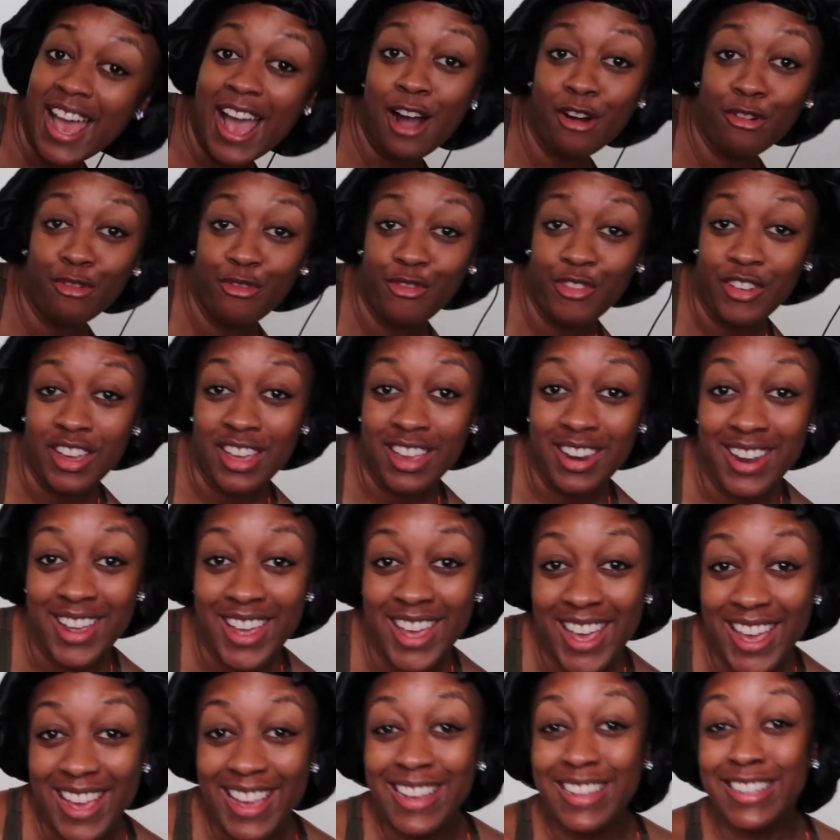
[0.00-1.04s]
outfit
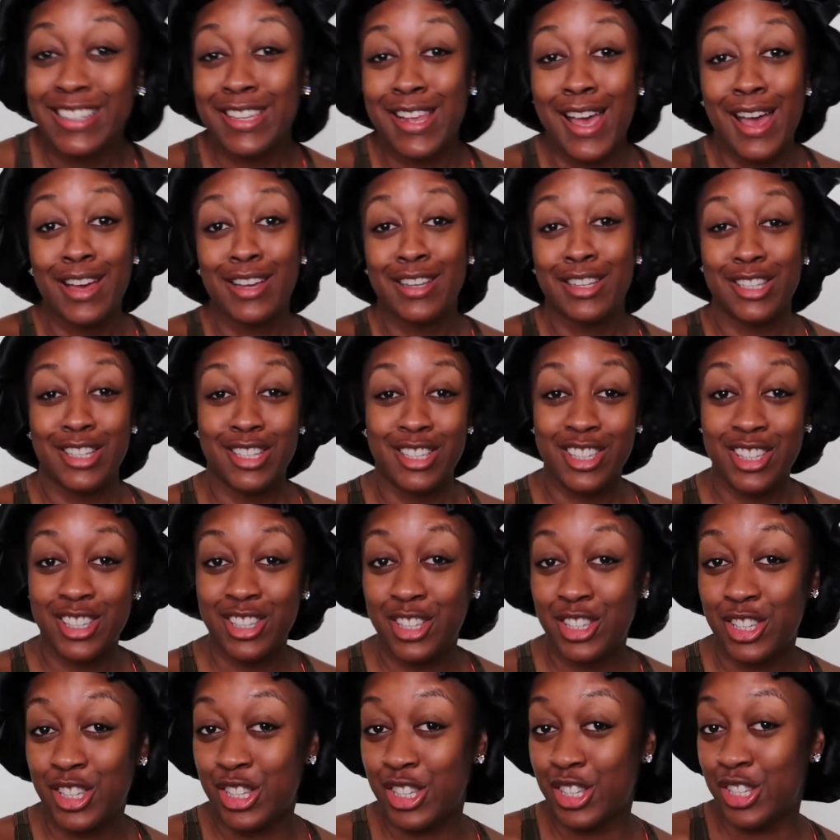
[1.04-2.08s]
is
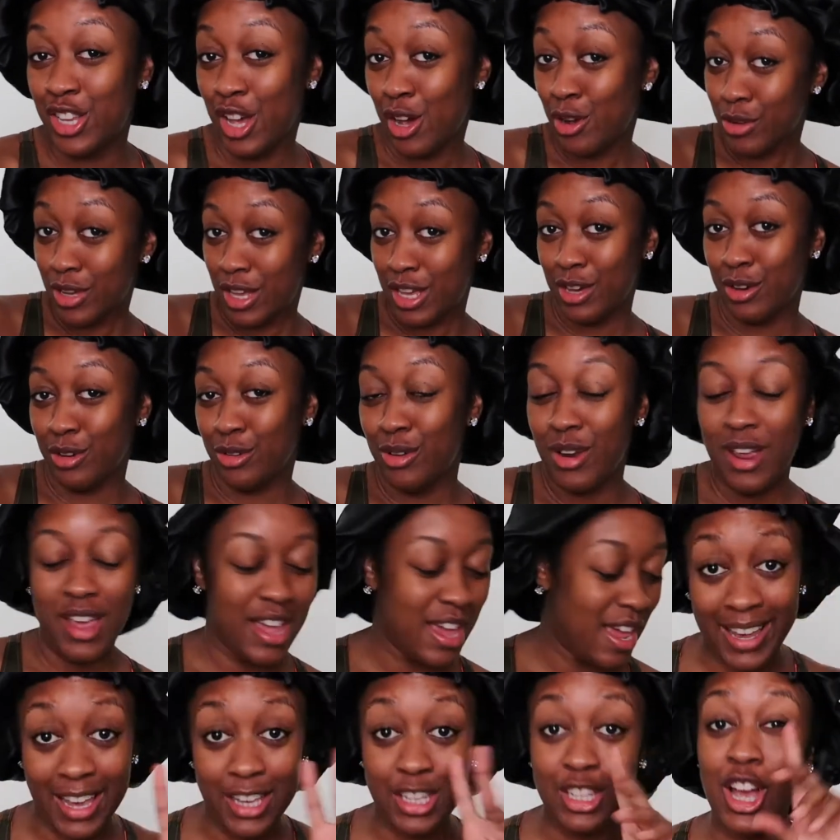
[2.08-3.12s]
so cute.
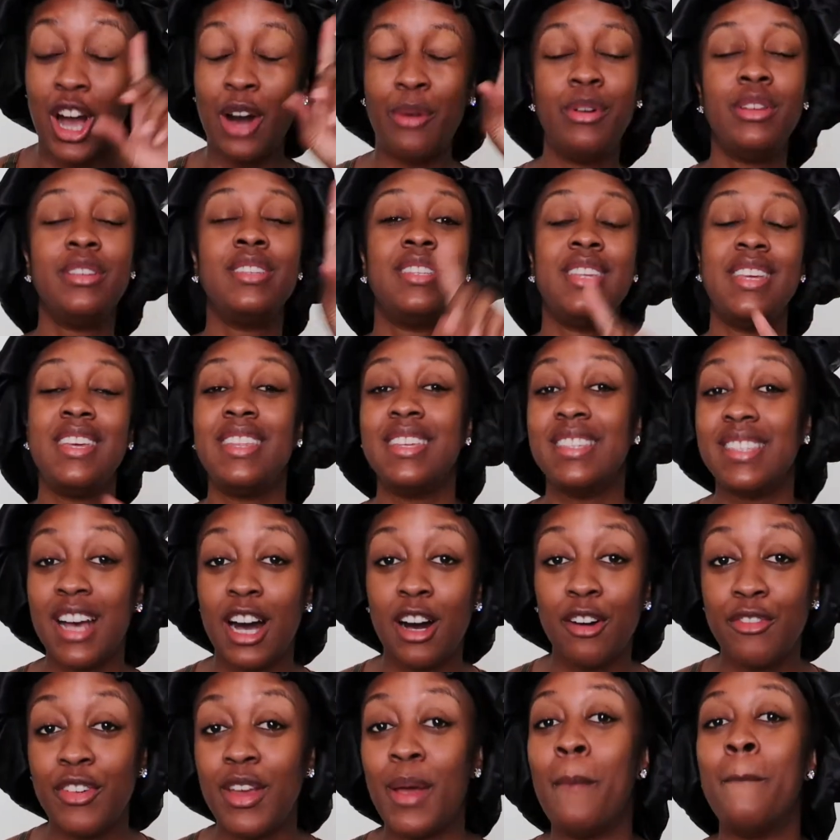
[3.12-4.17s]
Again, y'all will see this
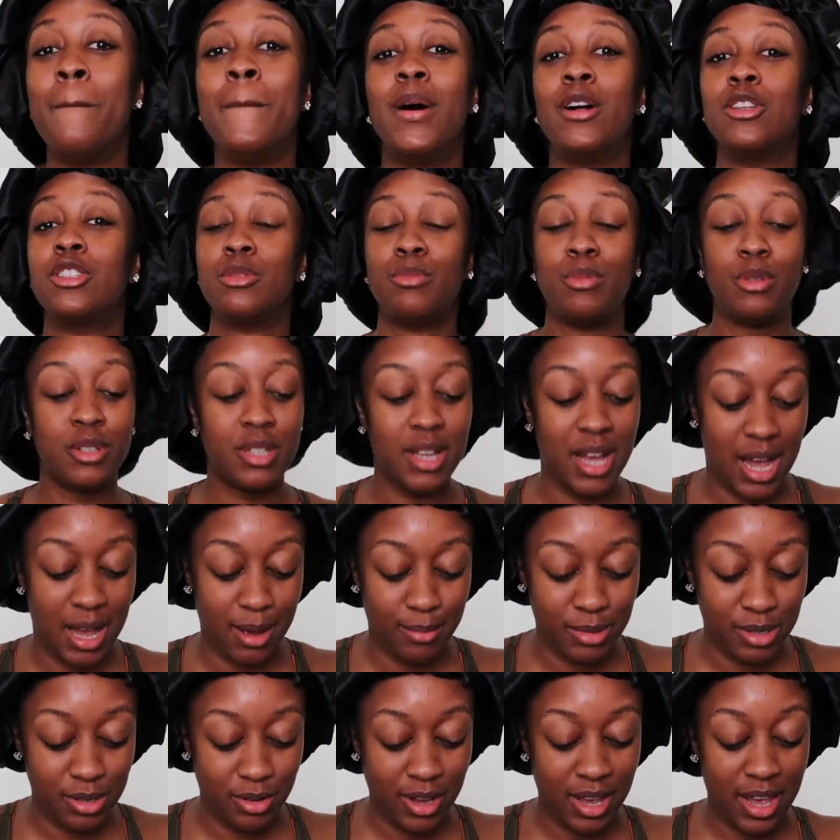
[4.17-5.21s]
outfit multiple
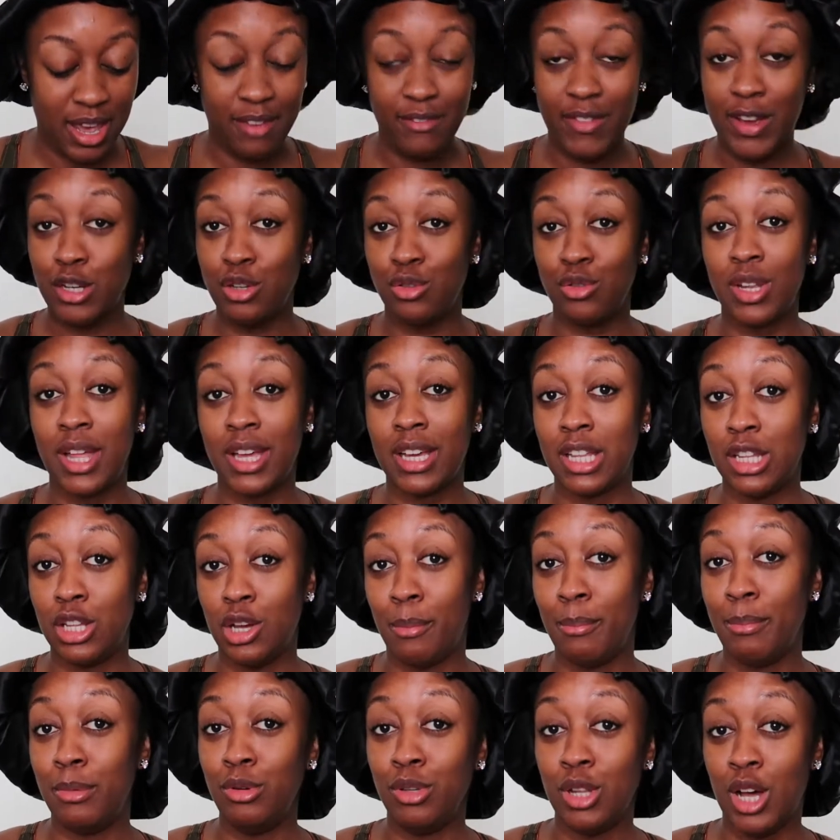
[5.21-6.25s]
times, okay? If I do like a little
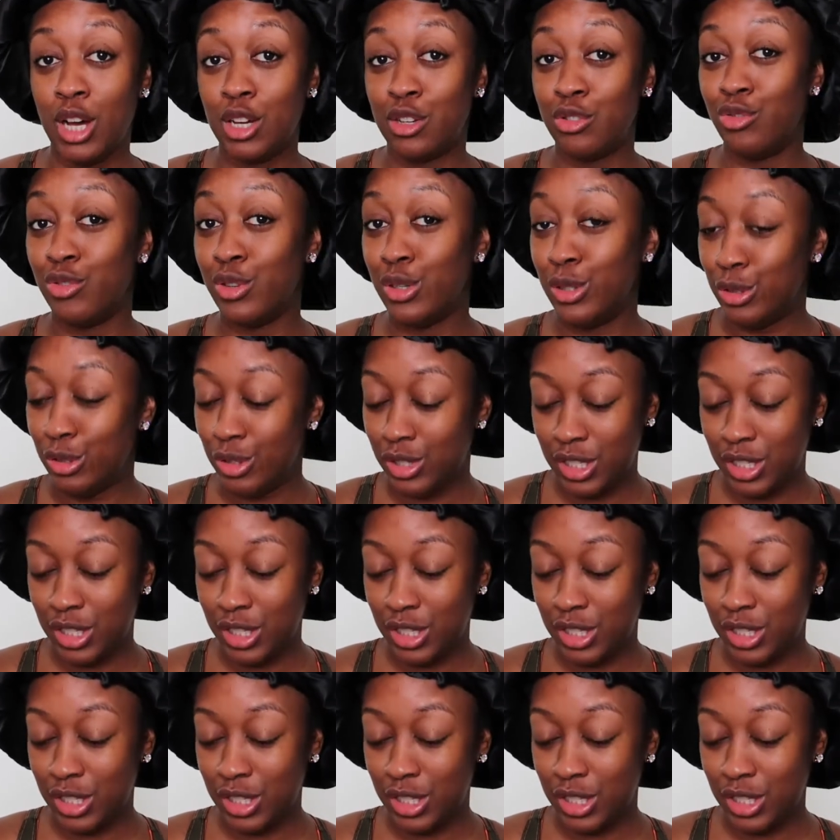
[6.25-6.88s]
Moulin Rouge